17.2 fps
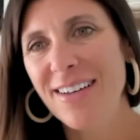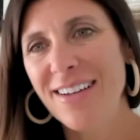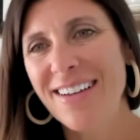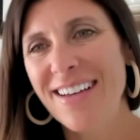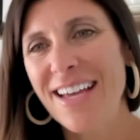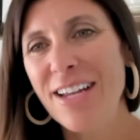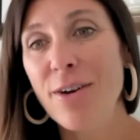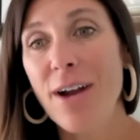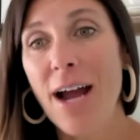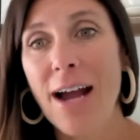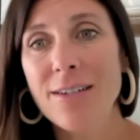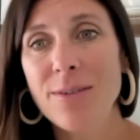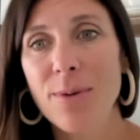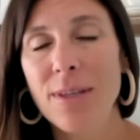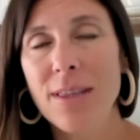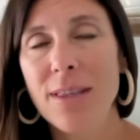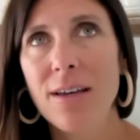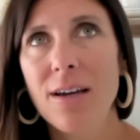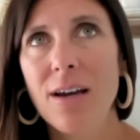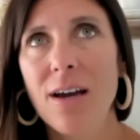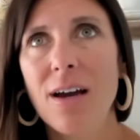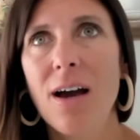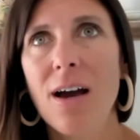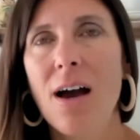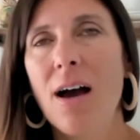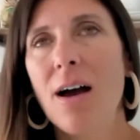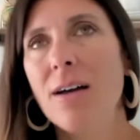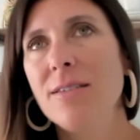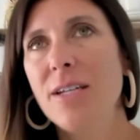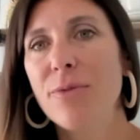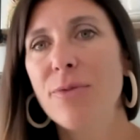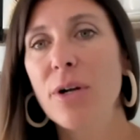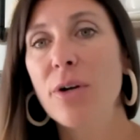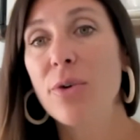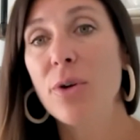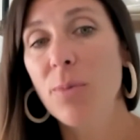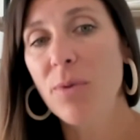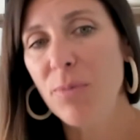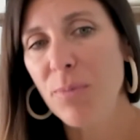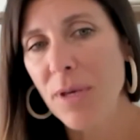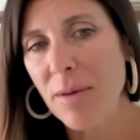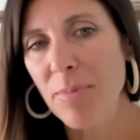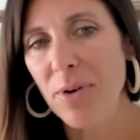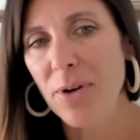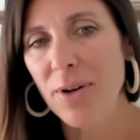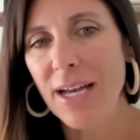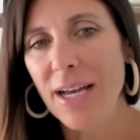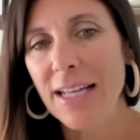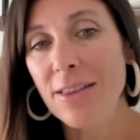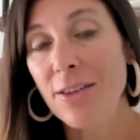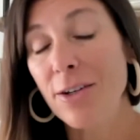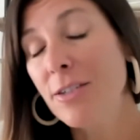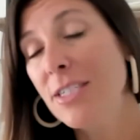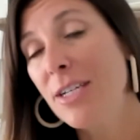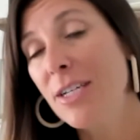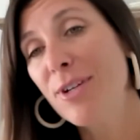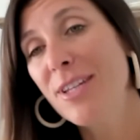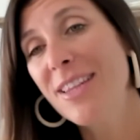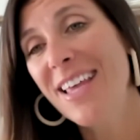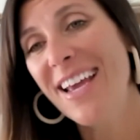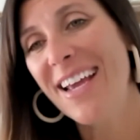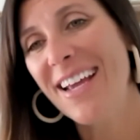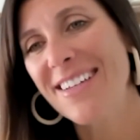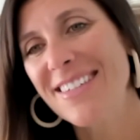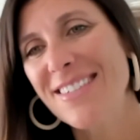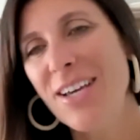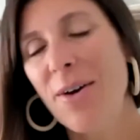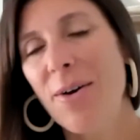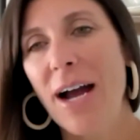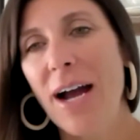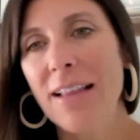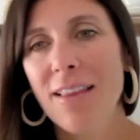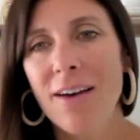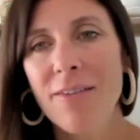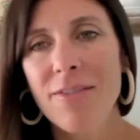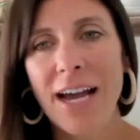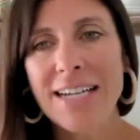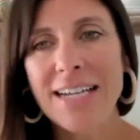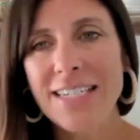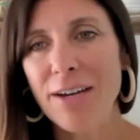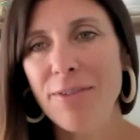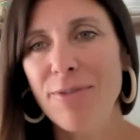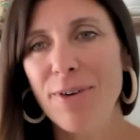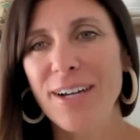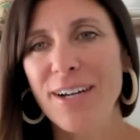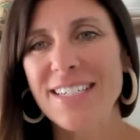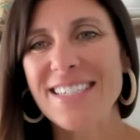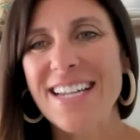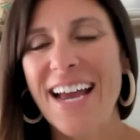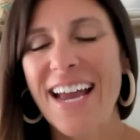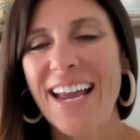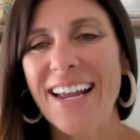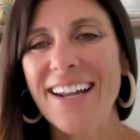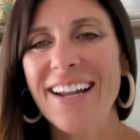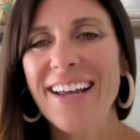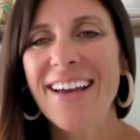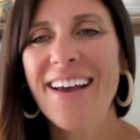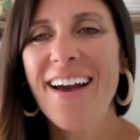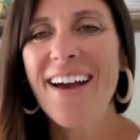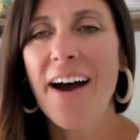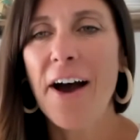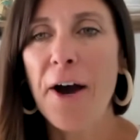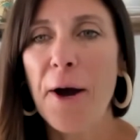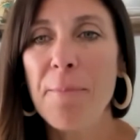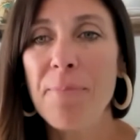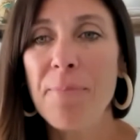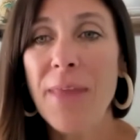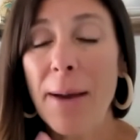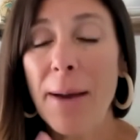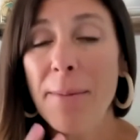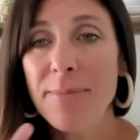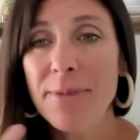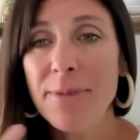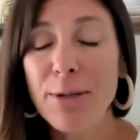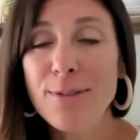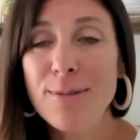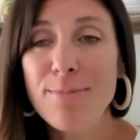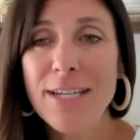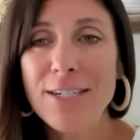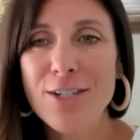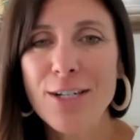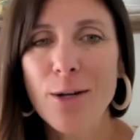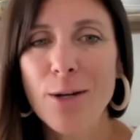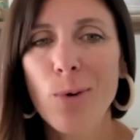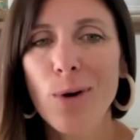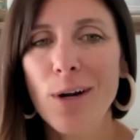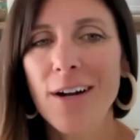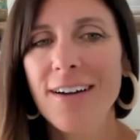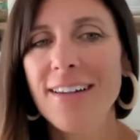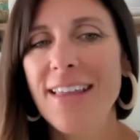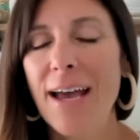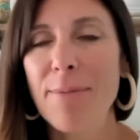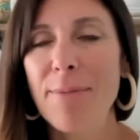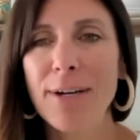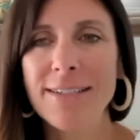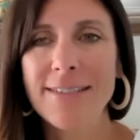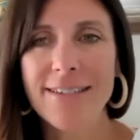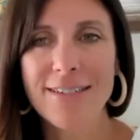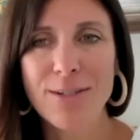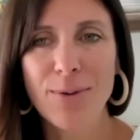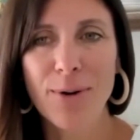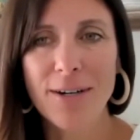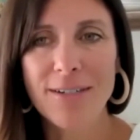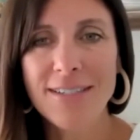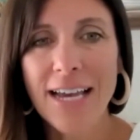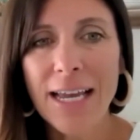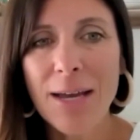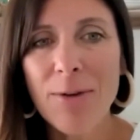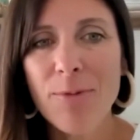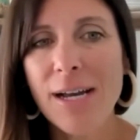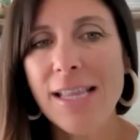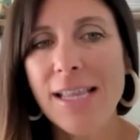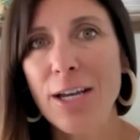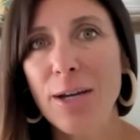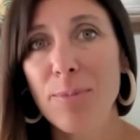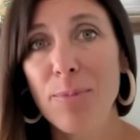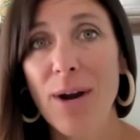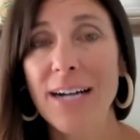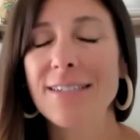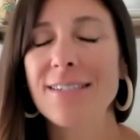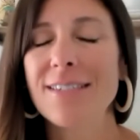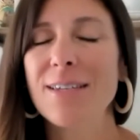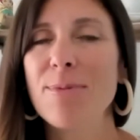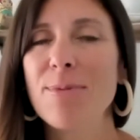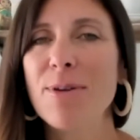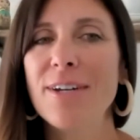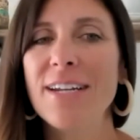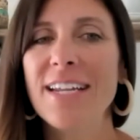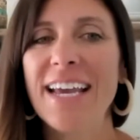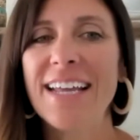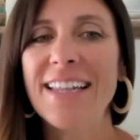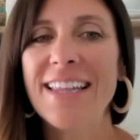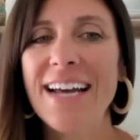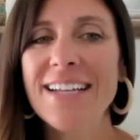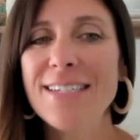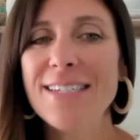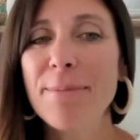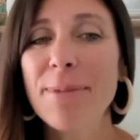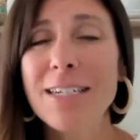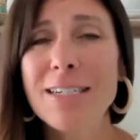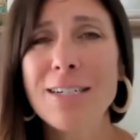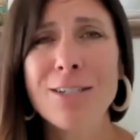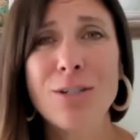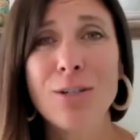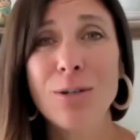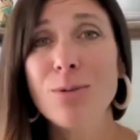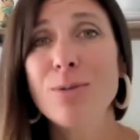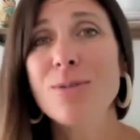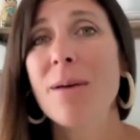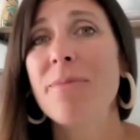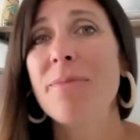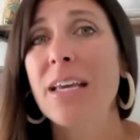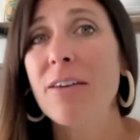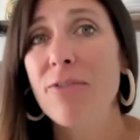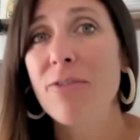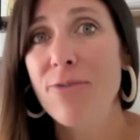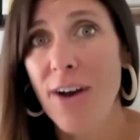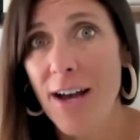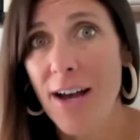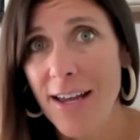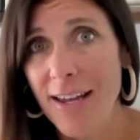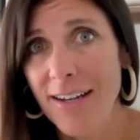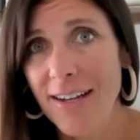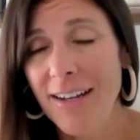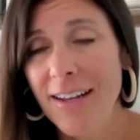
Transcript: interact with a different group of people, and learn different things. So I love the idea of Focus Night. That you mentioned a word that brings us to our second way that you can practice community, and that's simply to do something fun.